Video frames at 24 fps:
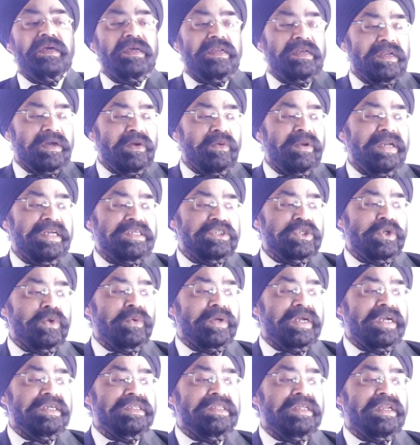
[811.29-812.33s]
now let's
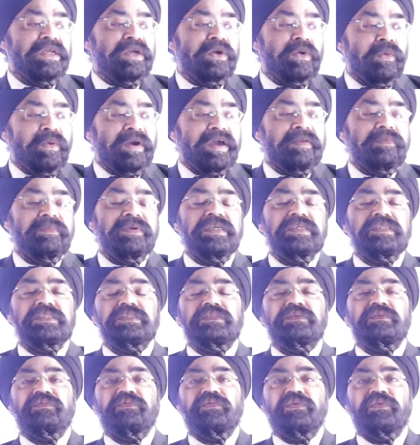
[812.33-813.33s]
look at the requirements